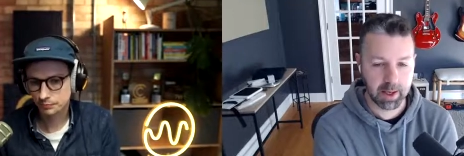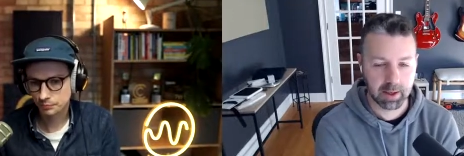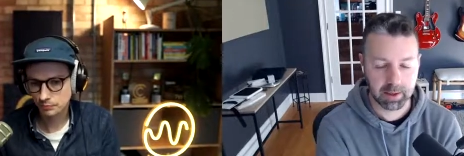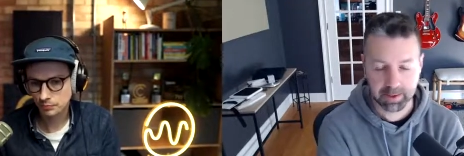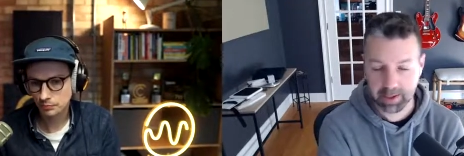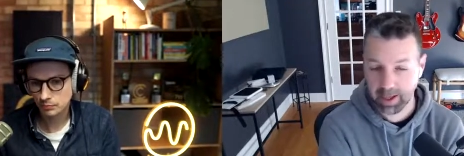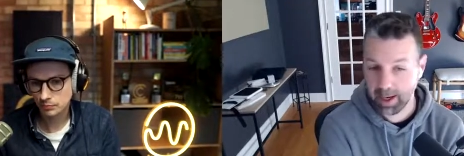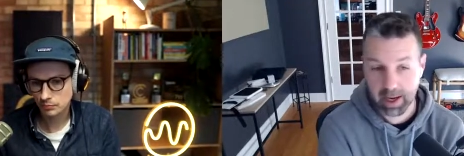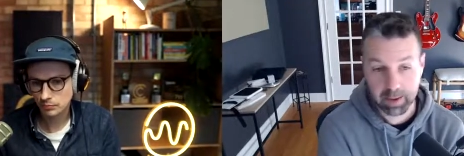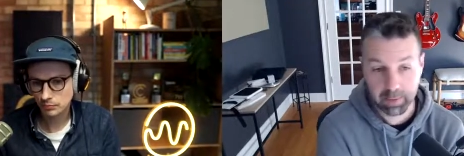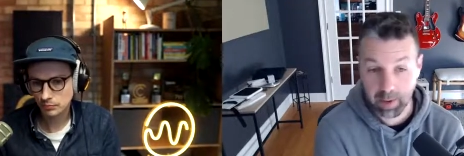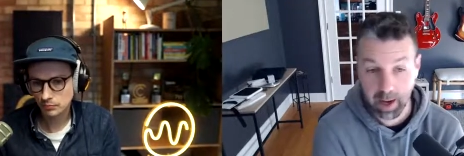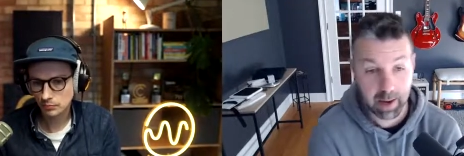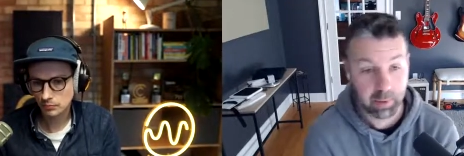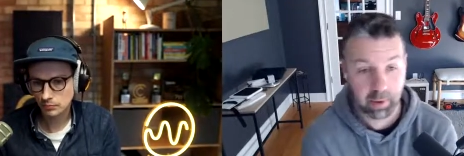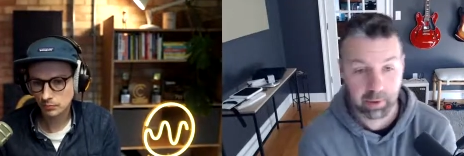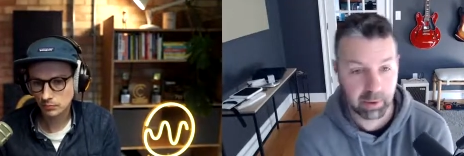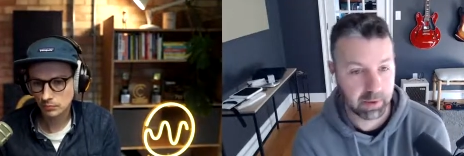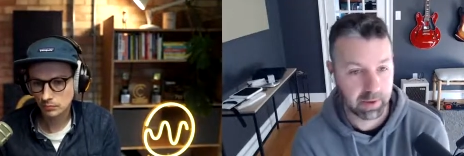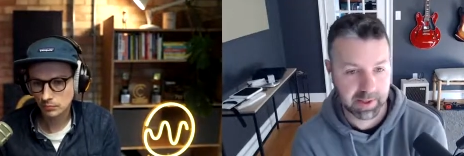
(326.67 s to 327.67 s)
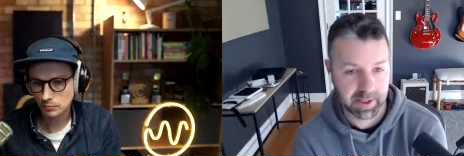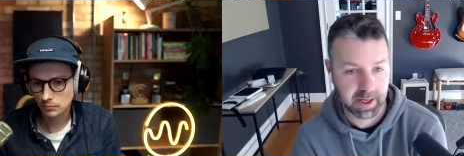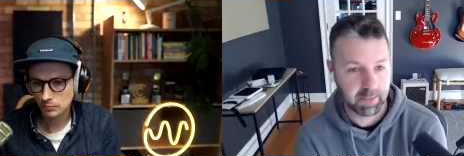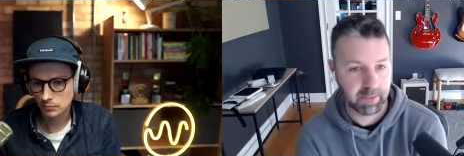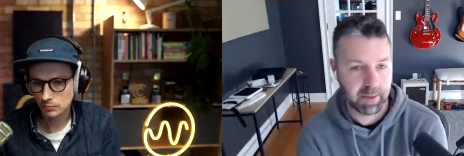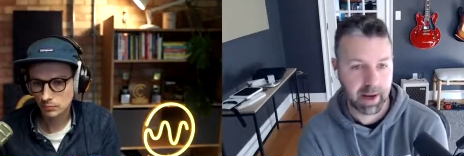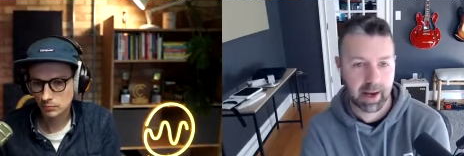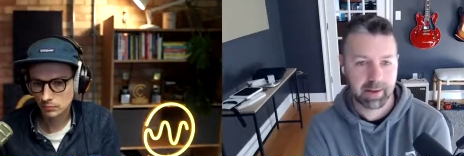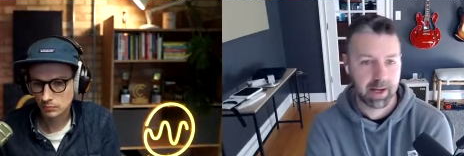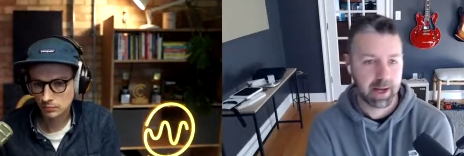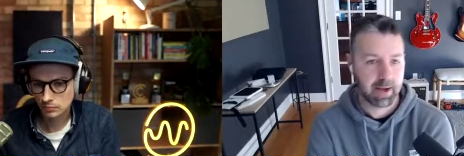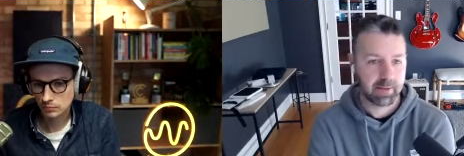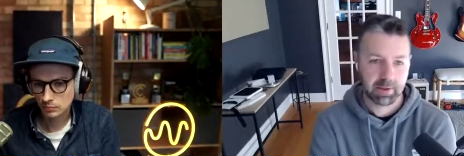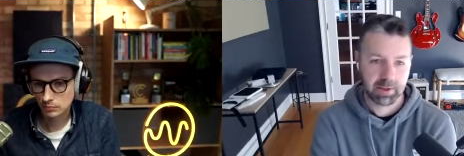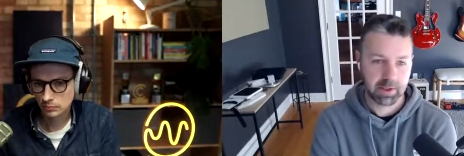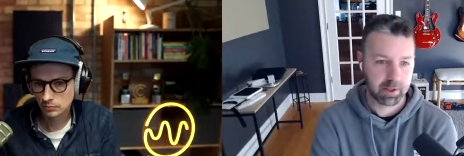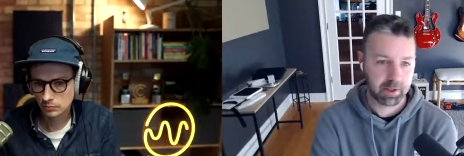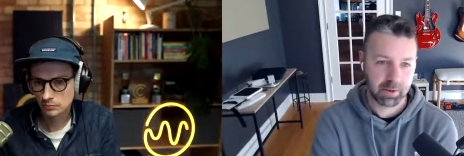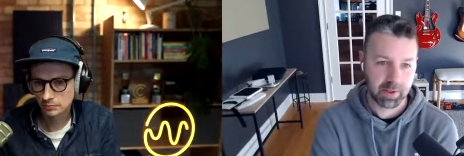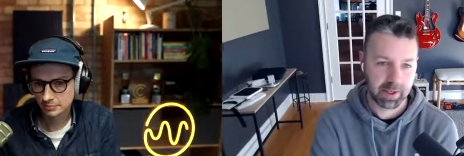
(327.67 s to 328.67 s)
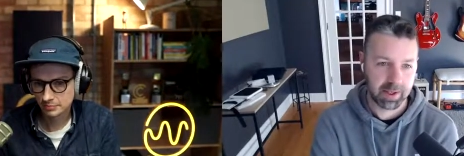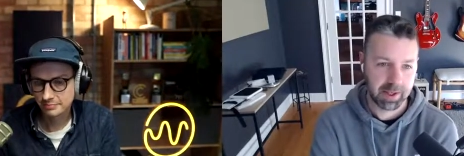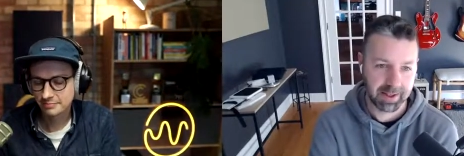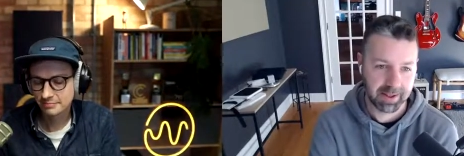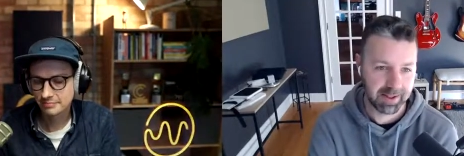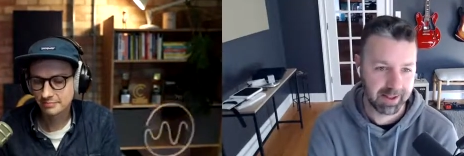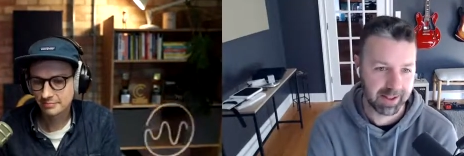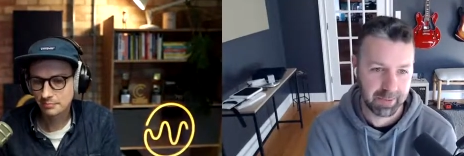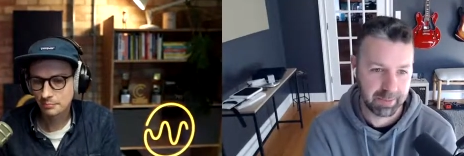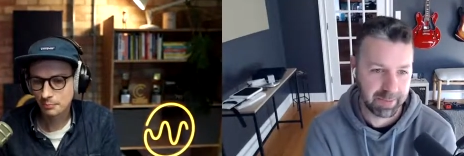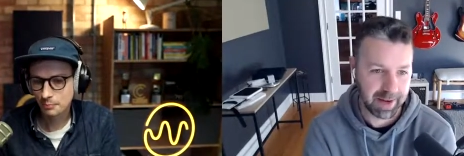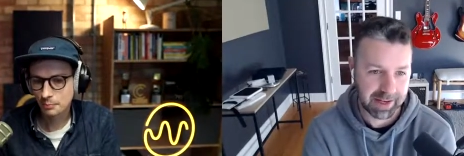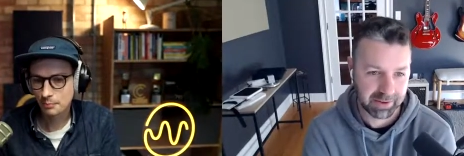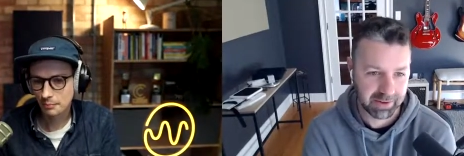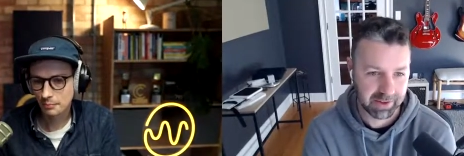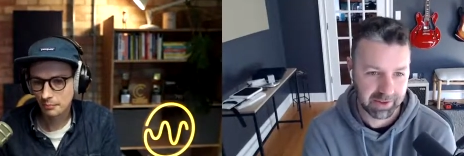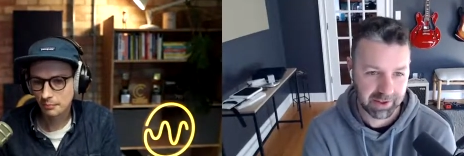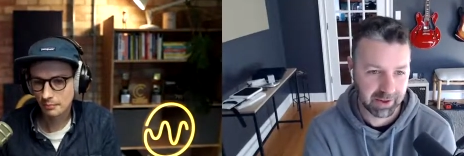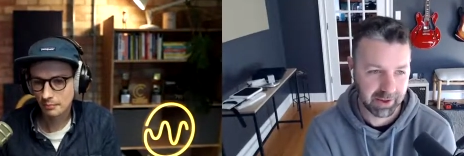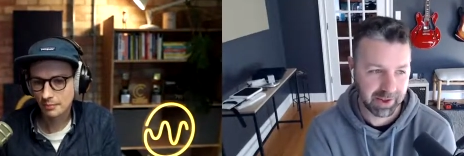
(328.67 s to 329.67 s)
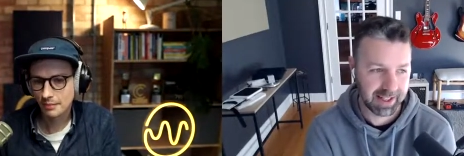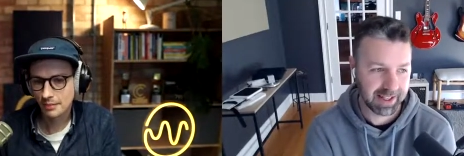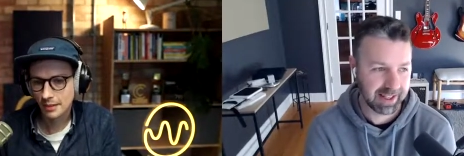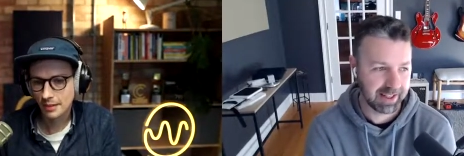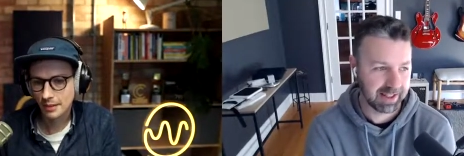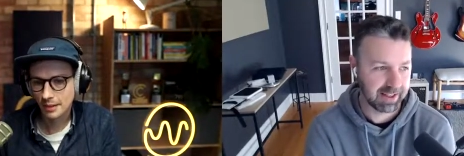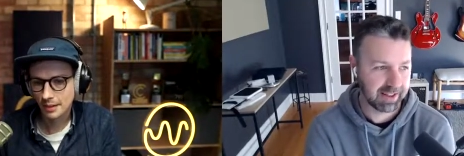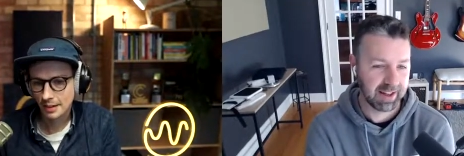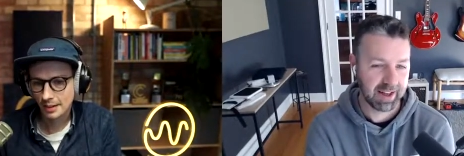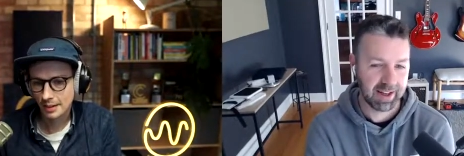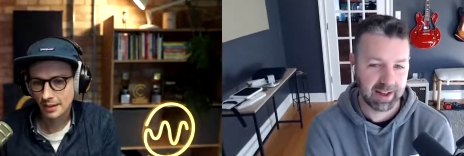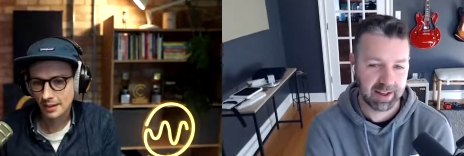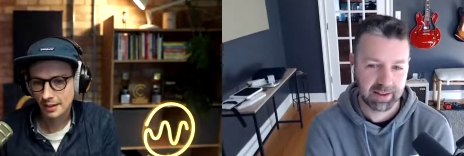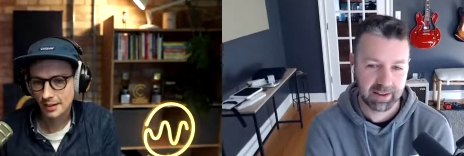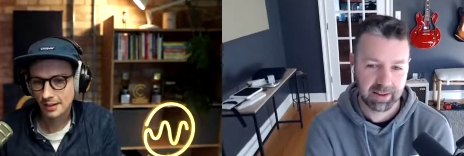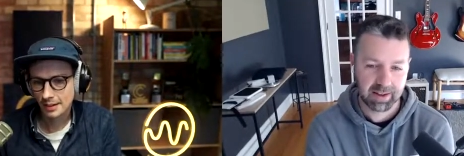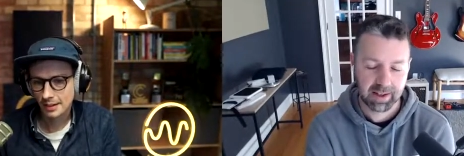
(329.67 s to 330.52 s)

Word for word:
Speaker 1: Because I, I went through the same path. I have a degree, like a bachelor's degree in uh,